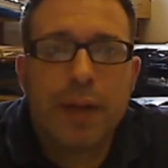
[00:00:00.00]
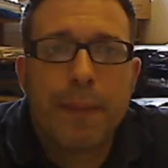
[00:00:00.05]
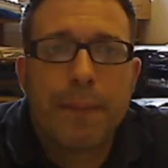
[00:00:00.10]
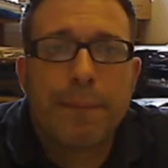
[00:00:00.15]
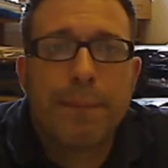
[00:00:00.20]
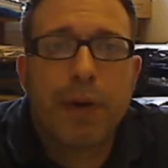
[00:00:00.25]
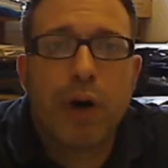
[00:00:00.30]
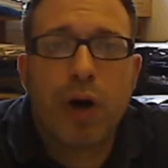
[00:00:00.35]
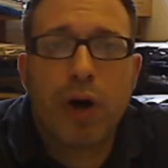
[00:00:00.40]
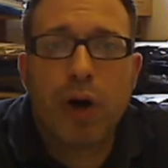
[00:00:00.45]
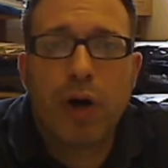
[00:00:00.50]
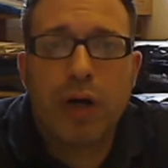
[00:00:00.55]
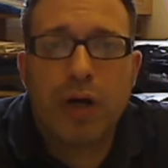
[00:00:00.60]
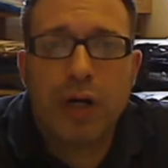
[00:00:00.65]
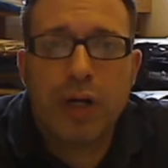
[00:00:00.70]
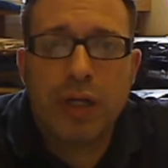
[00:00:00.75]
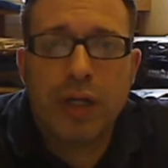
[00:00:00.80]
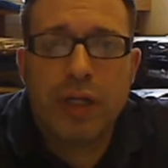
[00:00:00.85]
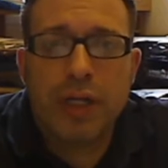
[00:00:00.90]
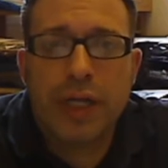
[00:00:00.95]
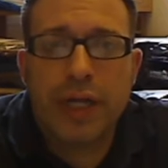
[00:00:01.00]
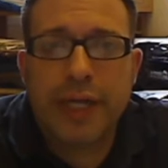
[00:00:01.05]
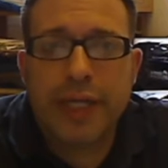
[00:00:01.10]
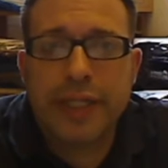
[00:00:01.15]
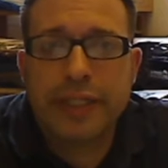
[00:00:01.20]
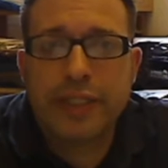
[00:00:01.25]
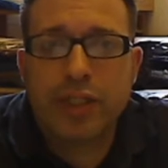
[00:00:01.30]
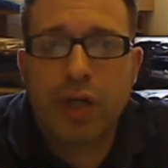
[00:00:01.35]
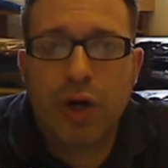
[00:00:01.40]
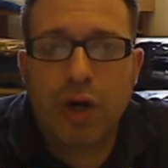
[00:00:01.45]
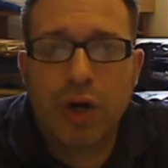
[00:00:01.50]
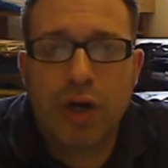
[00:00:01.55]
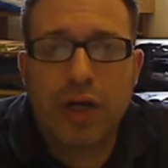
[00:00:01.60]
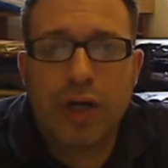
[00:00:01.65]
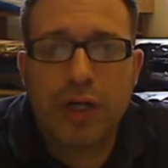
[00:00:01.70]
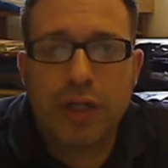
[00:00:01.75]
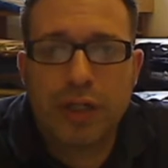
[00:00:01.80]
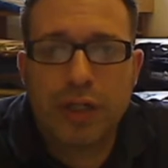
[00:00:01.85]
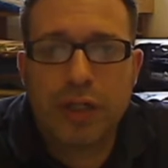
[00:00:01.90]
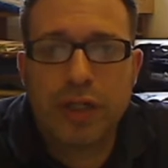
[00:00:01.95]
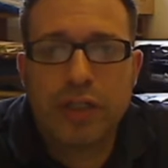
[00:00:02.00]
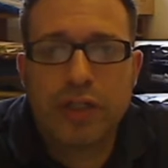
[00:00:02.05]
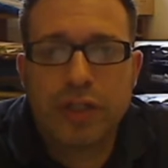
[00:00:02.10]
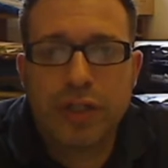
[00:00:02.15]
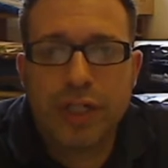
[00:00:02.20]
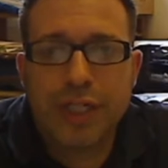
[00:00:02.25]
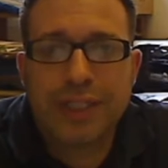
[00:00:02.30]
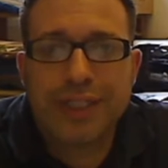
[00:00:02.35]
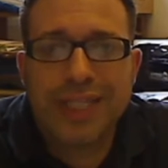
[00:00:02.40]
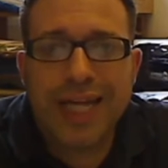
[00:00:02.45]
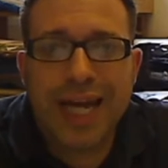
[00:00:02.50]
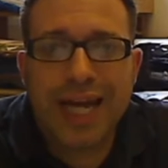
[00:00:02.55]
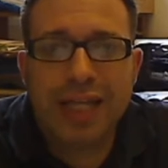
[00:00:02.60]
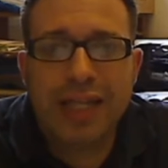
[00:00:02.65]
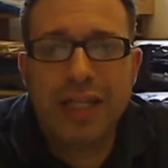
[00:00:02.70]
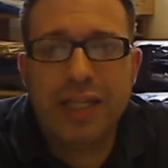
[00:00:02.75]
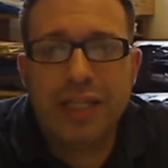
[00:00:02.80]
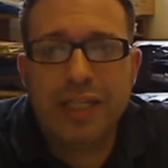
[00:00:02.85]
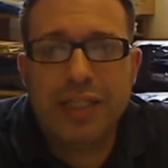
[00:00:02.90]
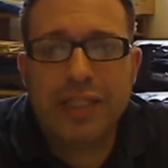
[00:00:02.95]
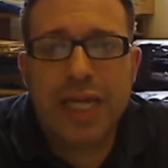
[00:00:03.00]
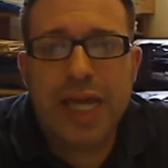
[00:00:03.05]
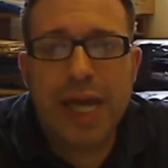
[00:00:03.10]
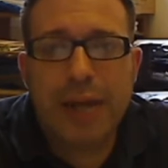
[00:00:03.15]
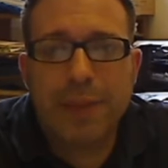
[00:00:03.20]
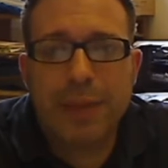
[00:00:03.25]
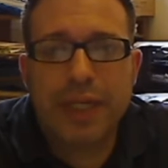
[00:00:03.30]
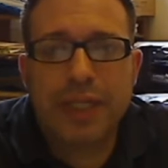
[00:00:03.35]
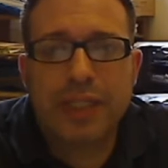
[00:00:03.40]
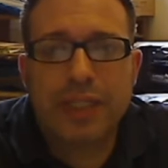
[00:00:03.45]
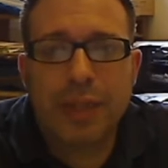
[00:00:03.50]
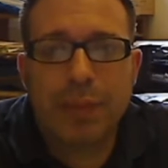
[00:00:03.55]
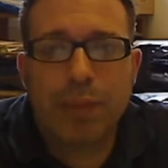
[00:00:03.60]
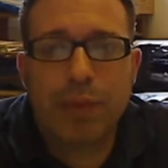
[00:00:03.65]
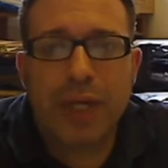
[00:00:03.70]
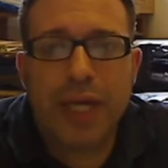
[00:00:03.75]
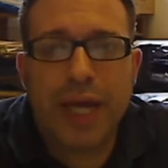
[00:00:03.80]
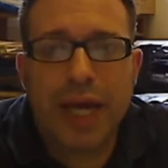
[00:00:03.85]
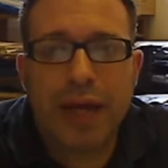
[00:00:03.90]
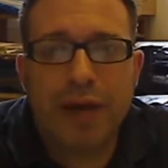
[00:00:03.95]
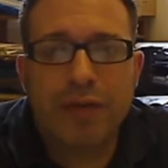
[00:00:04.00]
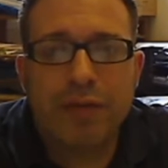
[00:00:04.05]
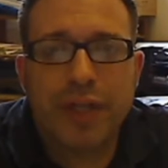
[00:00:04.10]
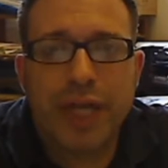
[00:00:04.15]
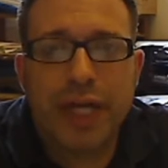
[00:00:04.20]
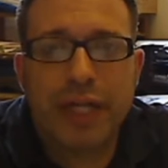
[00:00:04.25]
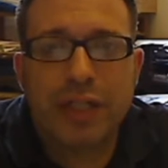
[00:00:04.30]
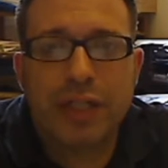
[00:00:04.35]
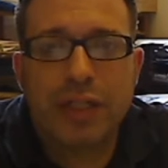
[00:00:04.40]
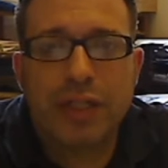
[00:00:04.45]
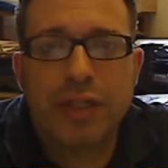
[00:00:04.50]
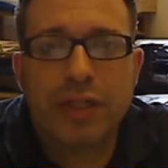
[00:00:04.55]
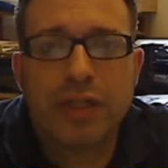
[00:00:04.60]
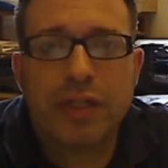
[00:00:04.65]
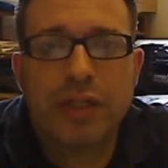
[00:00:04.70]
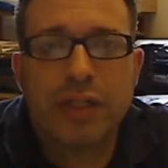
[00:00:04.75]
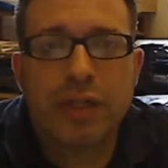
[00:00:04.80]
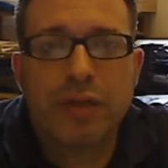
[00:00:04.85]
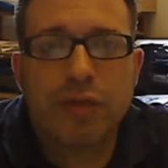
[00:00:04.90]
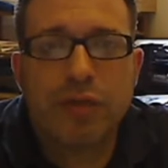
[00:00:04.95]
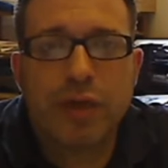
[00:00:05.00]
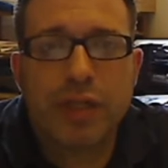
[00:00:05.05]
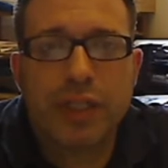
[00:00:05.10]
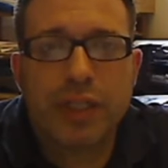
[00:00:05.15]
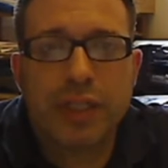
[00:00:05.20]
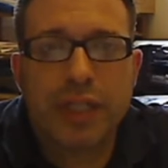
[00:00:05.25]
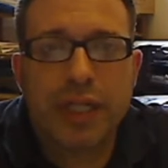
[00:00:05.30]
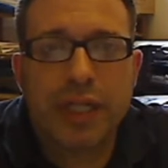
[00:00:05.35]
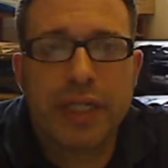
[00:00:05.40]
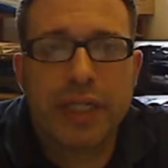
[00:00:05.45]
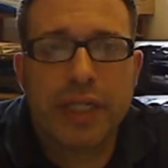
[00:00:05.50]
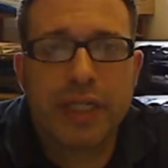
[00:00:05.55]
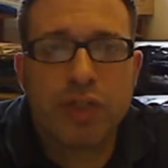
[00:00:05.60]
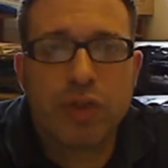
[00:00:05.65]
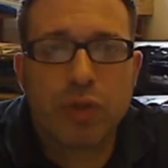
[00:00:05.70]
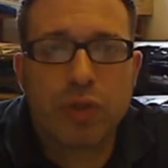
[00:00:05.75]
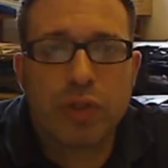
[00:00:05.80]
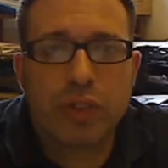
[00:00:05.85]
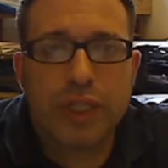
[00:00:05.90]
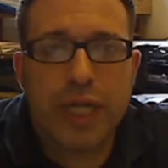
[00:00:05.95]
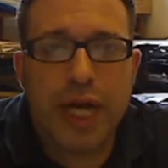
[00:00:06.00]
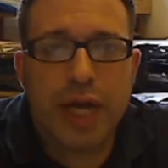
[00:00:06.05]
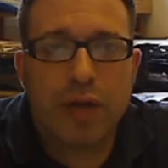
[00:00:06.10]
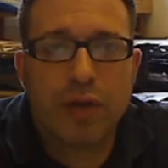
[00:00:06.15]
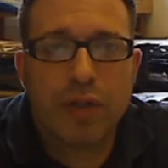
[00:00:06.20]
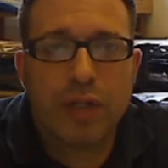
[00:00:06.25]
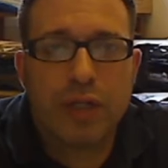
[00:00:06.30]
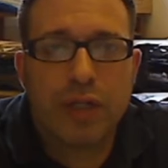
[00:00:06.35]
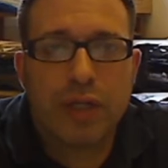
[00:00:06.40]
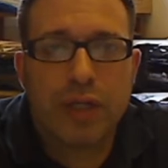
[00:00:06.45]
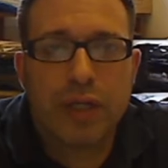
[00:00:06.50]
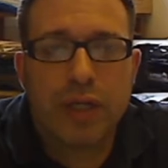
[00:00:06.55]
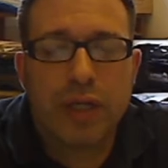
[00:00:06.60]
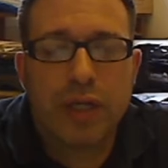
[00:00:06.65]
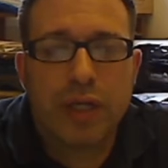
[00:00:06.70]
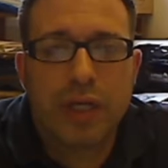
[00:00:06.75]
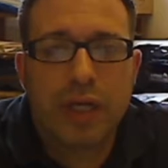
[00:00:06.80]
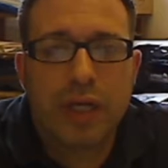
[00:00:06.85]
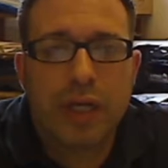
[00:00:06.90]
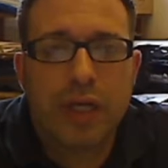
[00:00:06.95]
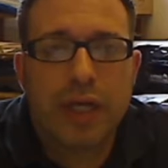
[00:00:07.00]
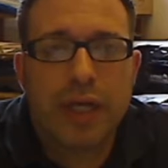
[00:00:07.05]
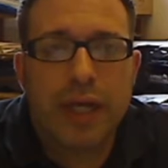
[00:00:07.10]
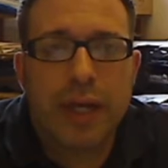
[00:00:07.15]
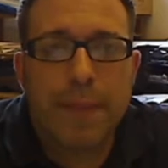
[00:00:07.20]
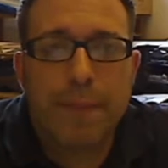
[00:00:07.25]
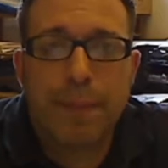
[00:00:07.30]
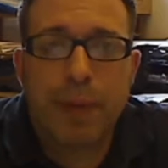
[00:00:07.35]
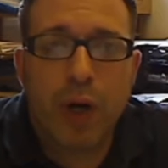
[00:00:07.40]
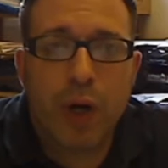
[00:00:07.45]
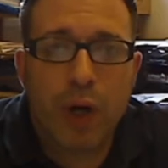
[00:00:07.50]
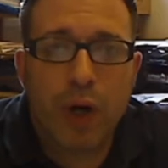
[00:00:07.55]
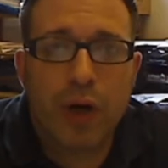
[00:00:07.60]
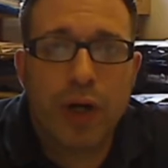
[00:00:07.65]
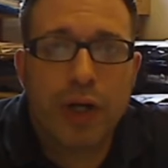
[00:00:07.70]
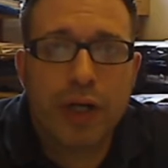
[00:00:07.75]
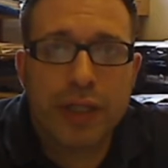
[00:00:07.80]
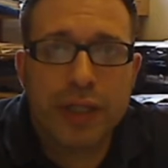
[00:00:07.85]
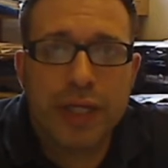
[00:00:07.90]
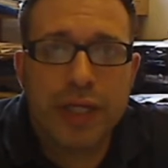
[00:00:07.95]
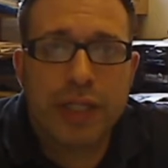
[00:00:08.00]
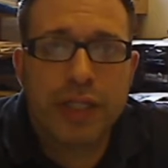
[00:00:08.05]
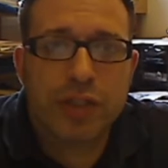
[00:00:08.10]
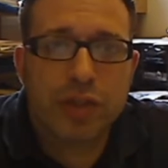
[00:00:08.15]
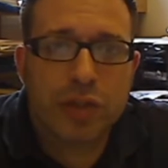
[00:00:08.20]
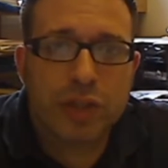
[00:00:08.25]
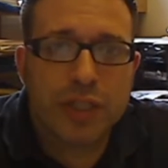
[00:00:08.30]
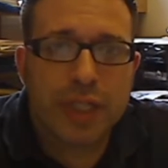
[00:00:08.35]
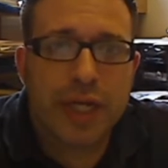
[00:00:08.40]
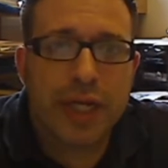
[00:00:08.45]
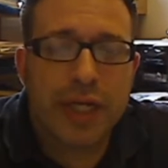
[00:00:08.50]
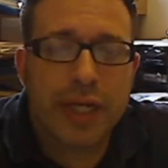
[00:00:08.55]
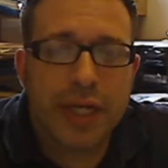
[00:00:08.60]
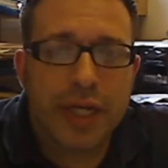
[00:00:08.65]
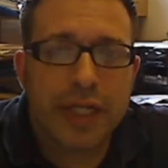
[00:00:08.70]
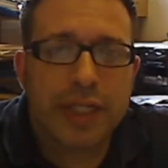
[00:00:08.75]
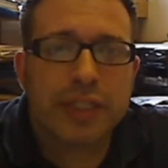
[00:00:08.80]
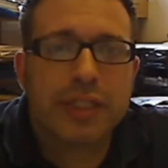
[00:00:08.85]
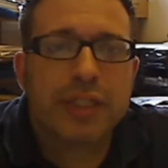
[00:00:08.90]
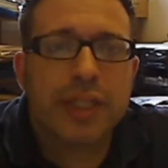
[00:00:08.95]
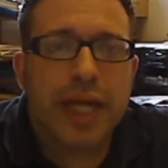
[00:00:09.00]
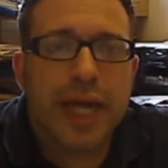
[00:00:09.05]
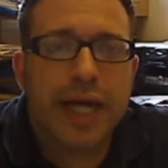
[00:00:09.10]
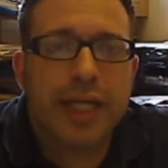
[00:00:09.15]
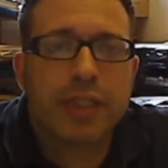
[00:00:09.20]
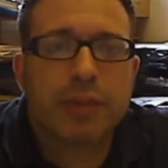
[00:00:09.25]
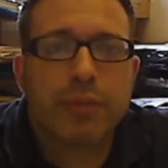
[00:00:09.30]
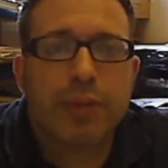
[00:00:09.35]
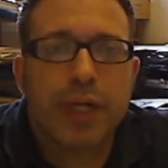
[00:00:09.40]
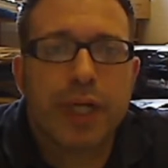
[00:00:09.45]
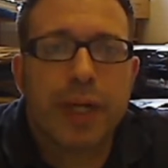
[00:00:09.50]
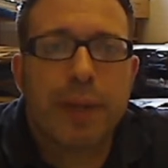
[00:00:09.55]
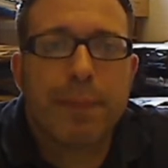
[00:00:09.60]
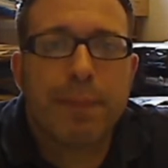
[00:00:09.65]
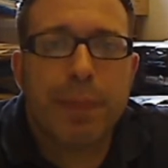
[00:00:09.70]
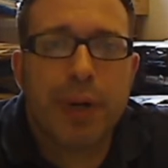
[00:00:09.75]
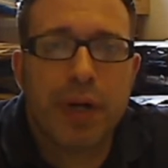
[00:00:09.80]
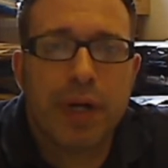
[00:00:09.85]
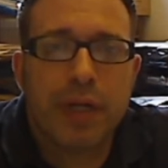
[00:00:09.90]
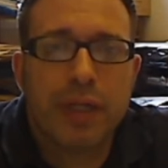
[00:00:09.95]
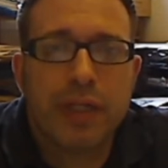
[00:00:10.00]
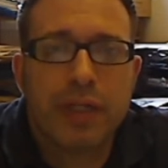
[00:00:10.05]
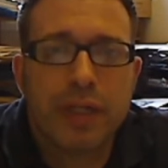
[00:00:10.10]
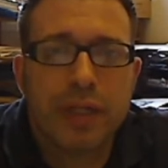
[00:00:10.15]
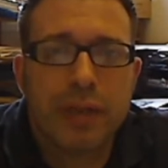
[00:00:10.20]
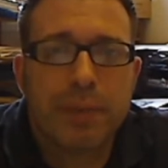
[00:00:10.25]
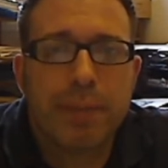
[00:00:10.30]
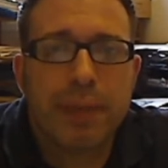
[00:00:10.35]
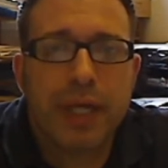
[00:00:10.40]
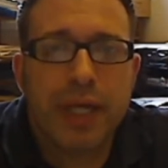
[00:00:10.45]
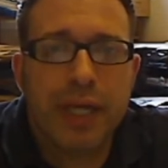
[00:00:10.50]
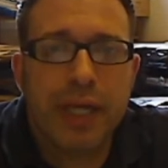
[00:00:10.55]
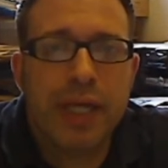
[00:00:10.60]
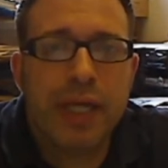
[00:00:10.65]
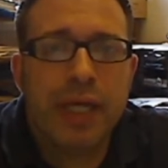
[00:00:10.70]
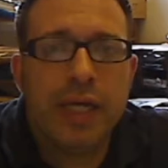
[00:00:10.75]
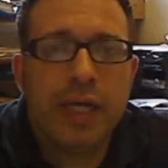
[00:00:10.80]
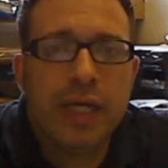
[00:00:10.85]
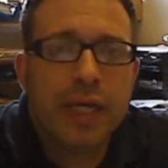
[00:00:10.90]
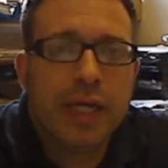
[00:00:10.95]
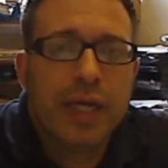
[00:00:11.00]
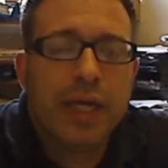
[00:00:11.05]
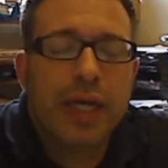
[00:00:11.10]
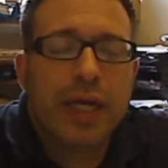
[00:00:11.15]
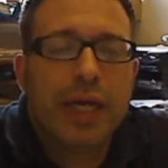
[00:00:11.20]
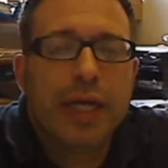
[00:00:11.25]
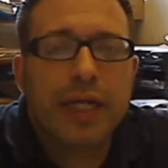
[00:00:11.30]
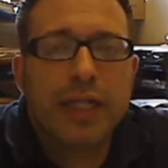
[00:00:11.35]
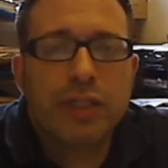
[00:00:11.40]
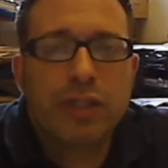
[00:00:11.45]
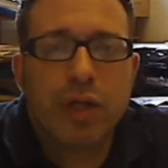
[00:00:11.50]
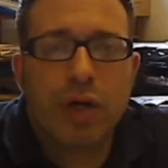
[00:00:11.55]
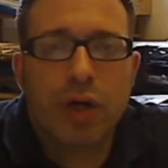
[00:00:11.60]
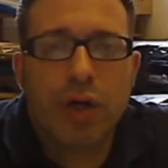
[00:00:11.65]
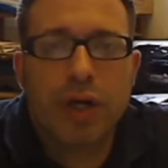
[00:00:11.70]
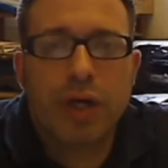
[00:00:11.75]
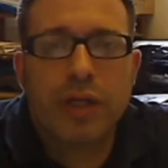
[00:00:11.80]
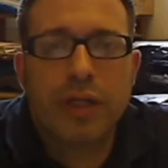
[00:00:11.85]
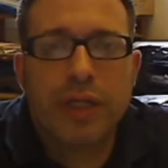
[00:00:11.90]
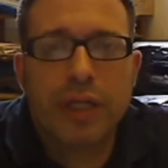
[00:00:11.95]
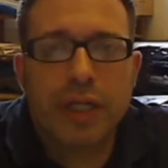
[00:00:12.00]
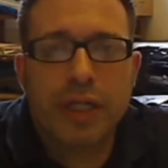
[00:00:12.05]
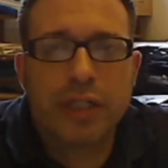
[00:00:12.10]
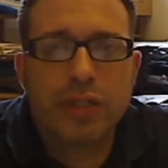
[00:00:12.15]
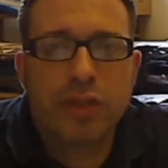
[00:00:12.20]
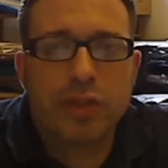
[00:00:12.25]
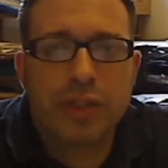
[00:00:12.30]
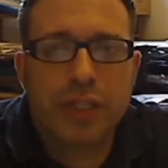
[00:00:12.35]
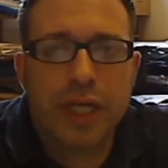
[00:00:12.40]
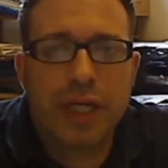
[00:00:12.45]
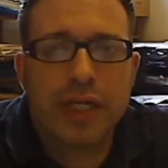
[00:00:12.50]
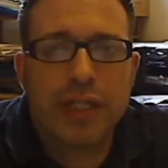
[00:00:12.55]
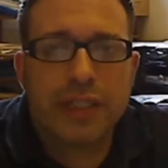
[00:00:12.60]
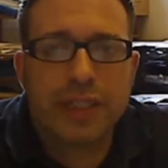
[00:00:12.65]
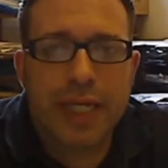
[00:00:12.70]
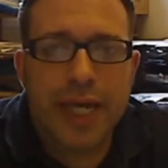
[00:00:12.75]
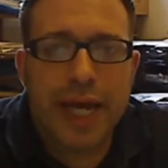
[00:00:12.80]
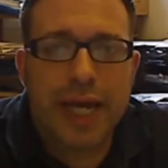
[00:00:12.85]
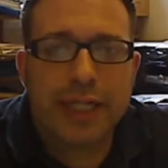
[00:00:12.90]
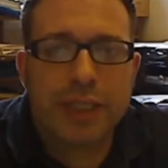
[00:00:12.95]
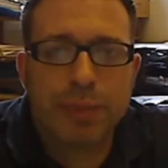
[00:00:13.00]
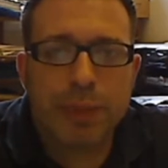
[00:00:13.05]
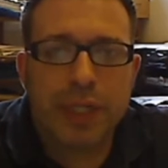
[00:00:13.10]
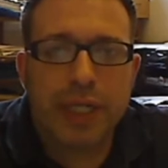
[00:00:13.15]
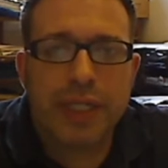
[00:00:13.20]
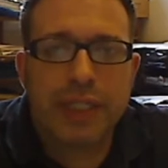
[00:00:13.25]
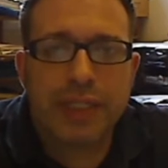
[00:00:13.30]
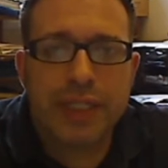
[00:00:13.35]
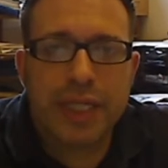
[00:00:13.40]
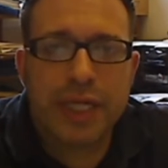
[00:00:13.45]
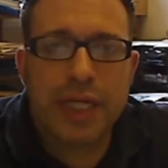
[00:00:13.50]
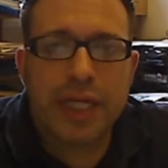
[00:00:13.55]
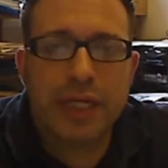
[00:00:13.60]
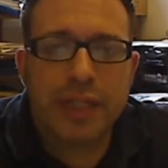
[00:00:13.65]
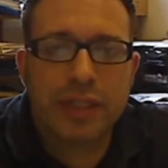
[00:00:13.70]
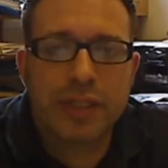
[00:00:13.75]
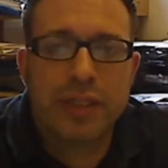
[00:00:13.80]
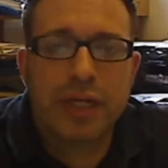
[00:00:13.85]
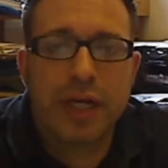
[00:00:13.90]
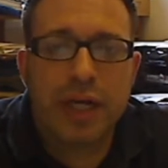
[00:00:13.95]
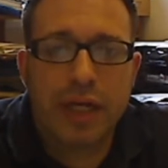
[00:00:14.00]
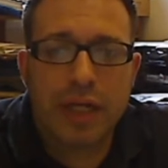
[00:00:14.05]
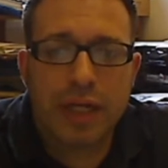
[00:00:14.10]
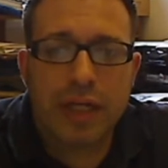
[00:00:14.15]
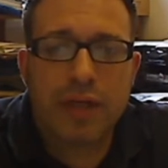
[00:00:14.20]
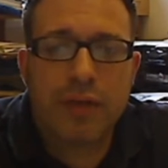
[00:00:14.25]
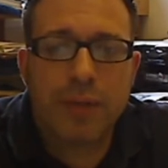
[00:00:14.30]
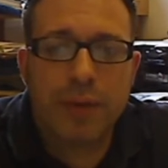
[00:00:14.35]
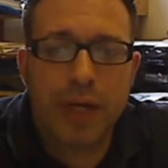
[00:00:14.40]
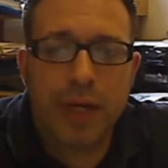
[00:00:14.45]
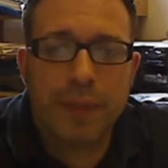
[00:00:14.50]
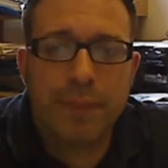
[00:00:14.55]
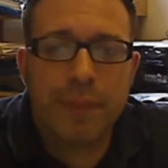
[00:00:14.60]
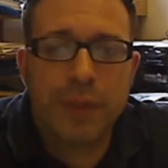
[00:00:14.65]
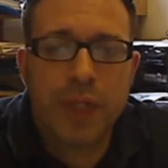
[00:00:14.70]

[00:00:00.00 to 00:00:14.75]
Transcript: par and tar. Notice they're exactly the same, except we have that different initial sound. In par, the initial sound is the aspirated p, and in tar, the initial sound is the aspirated t, right?